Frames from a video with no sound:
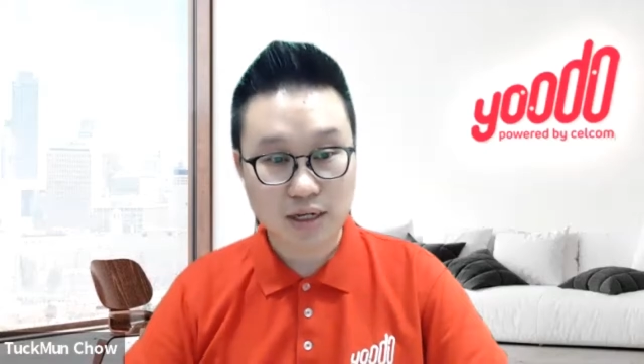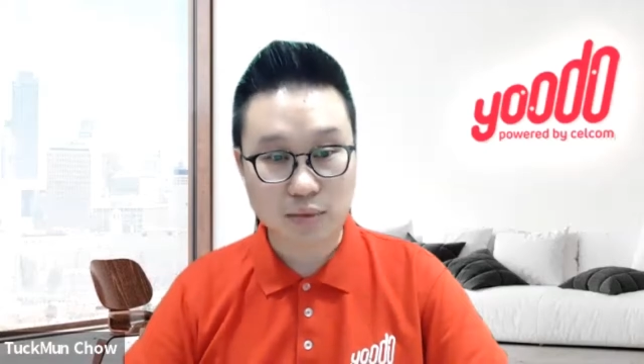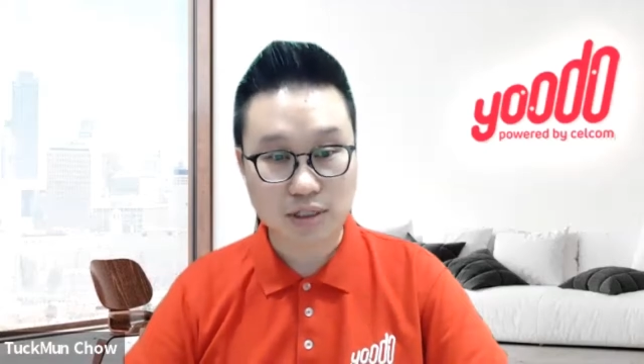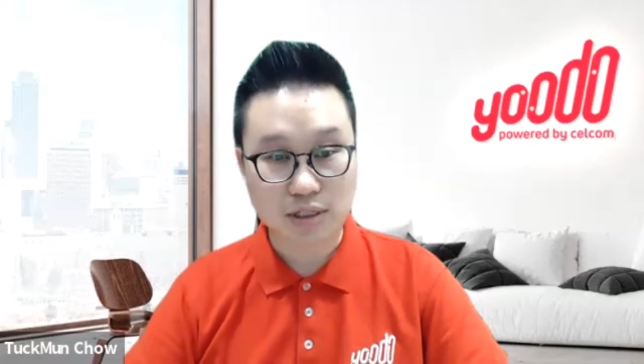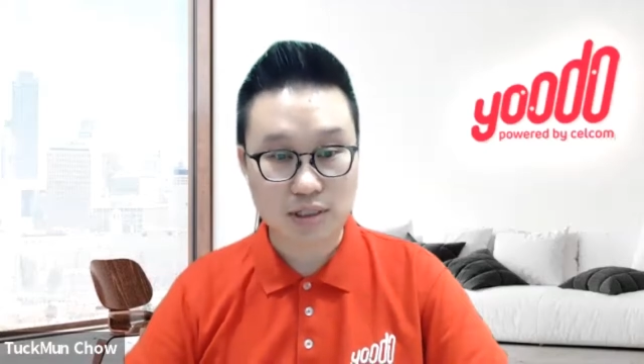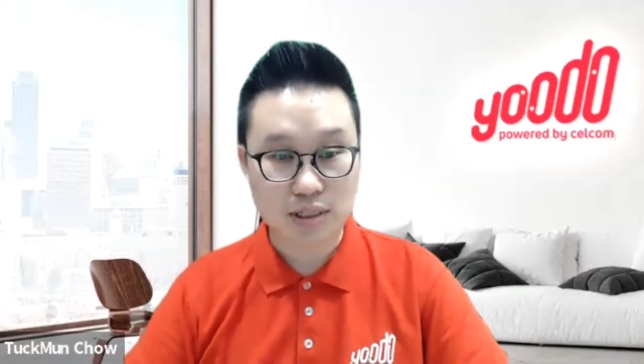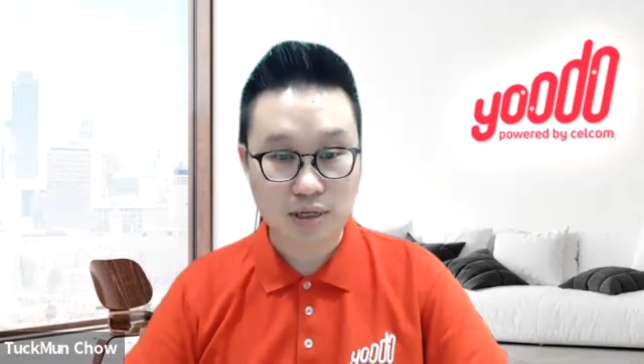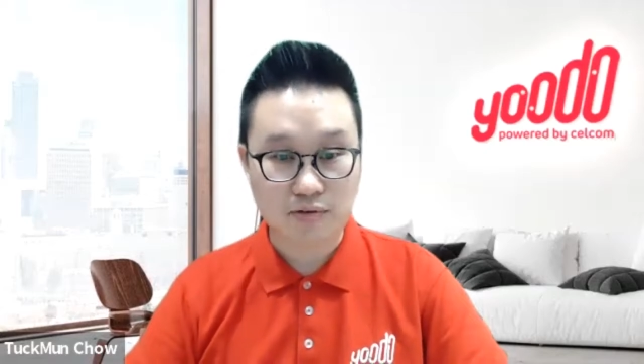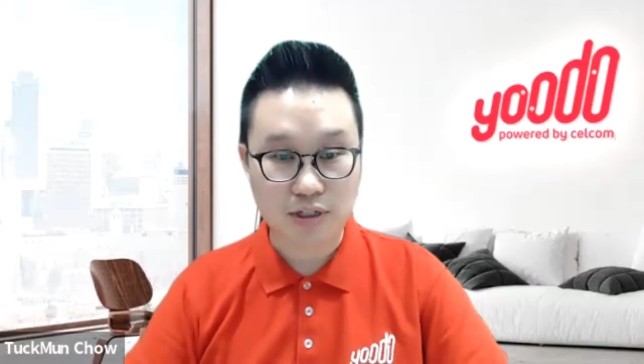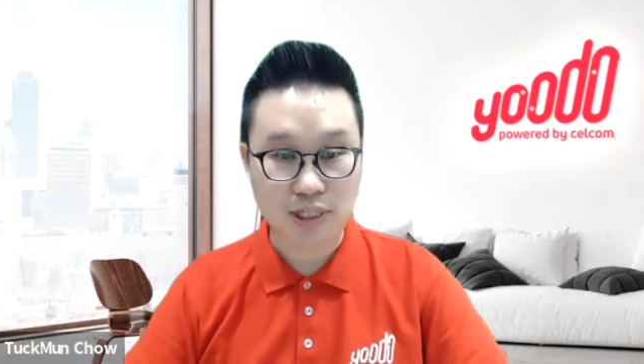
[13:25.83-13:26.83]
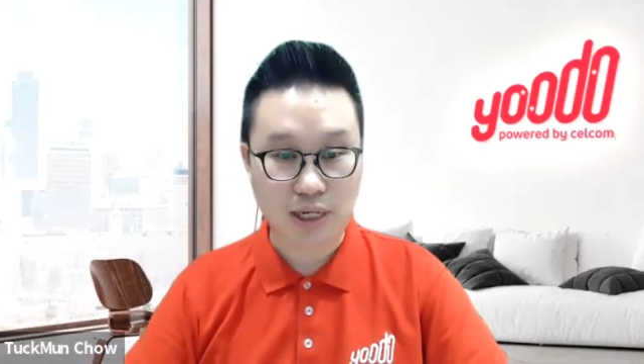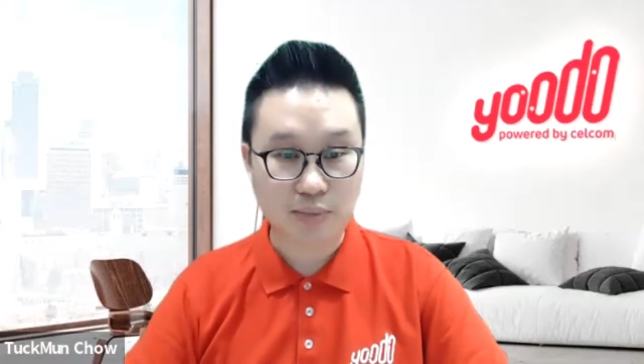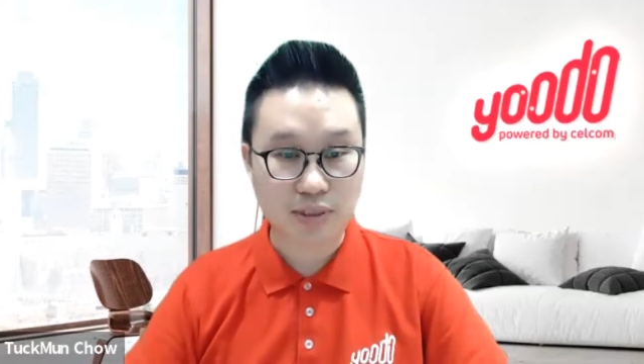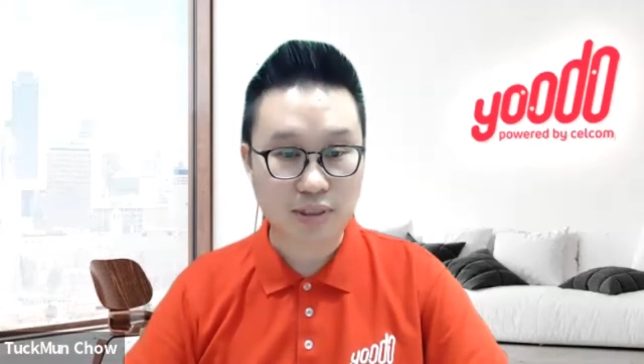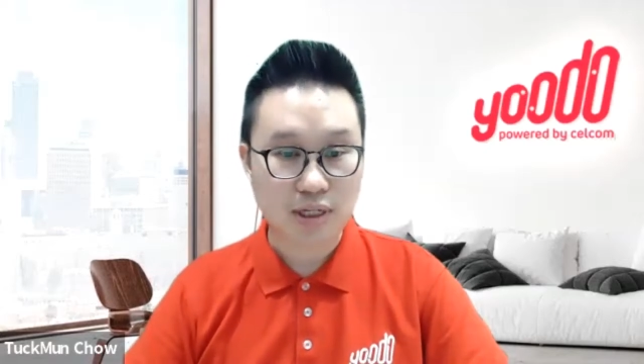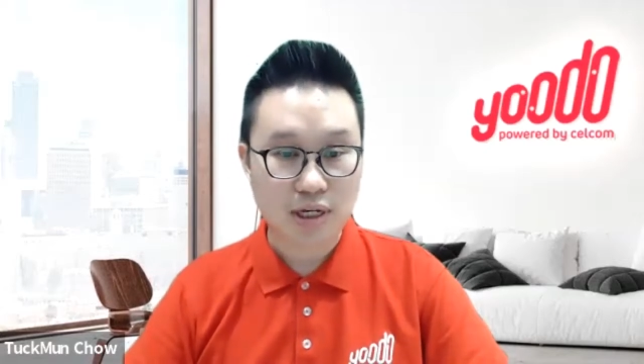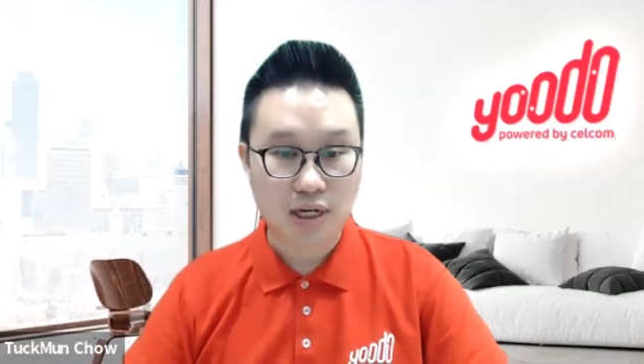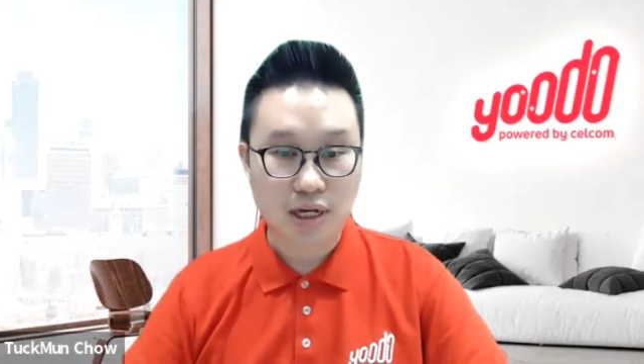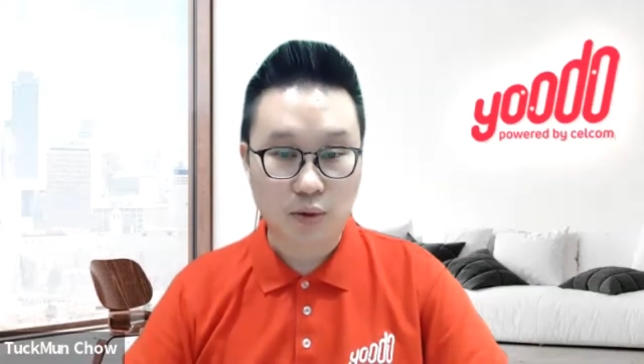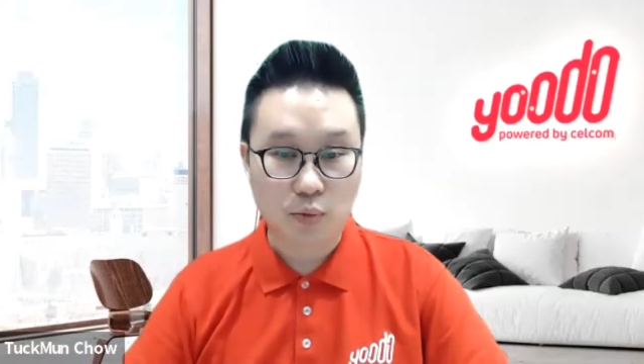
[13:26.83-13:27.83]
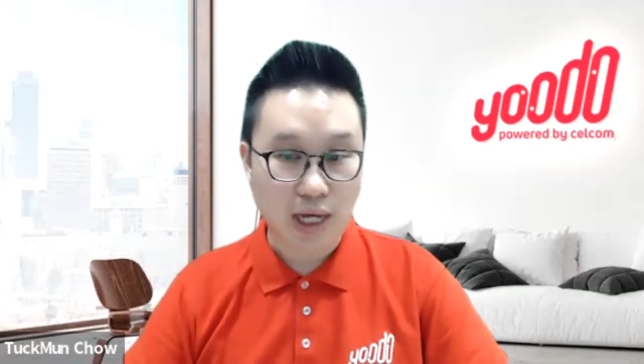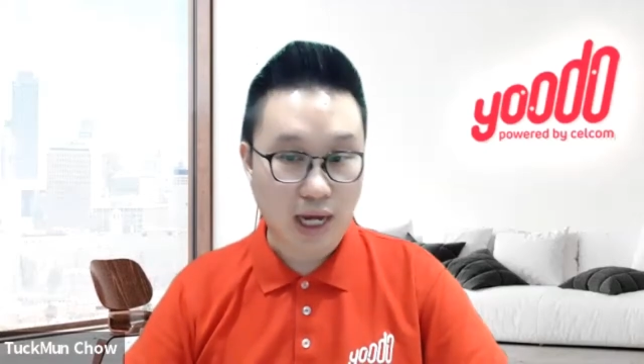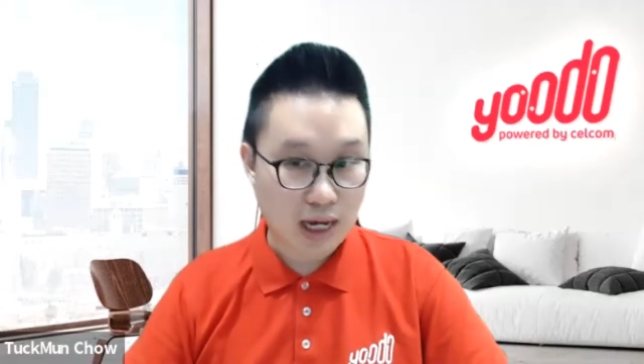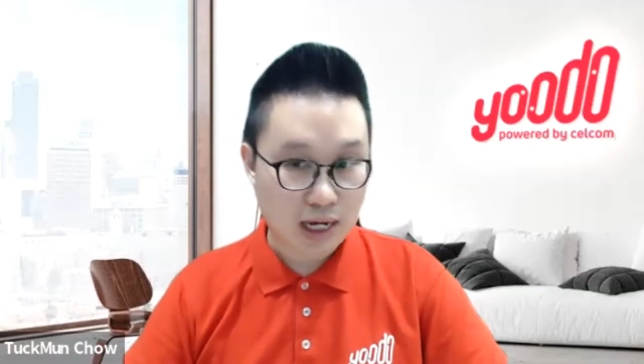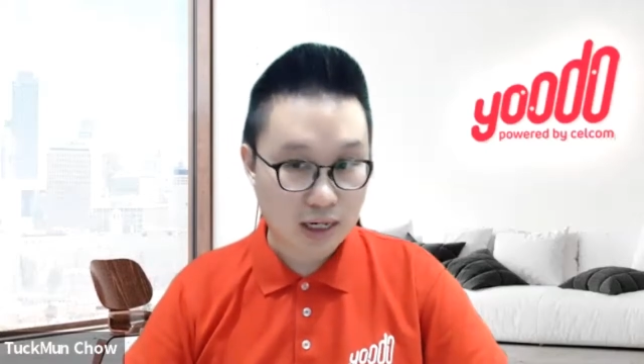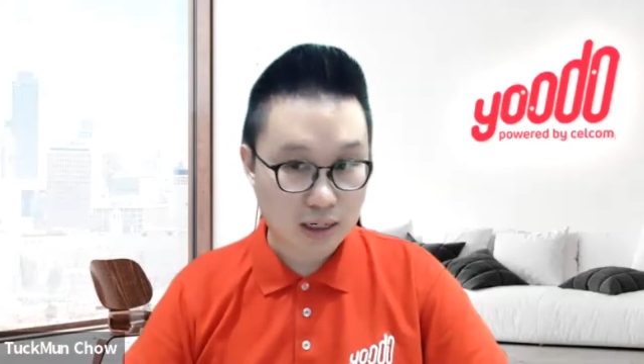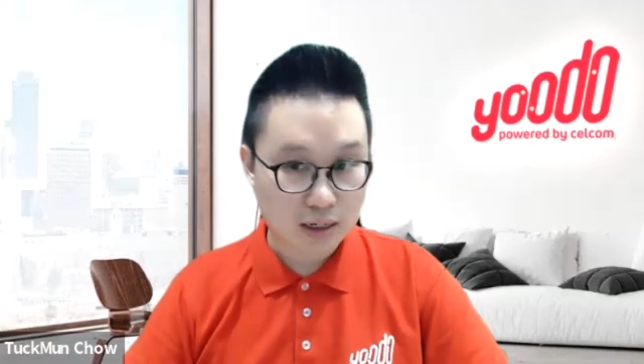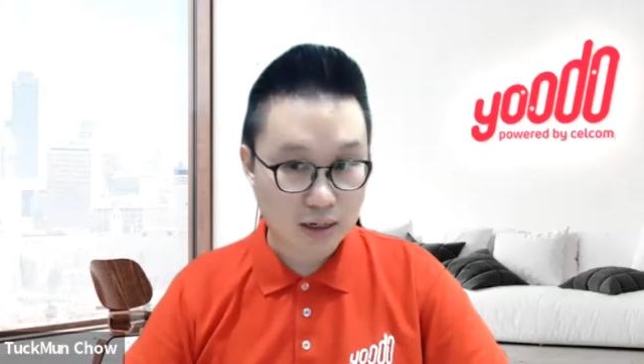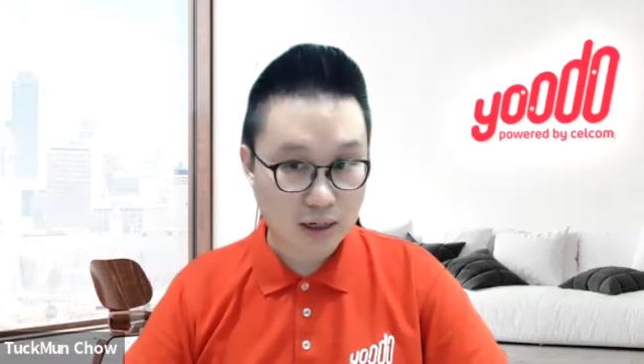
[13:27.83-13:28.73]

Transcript: Because, for example, we are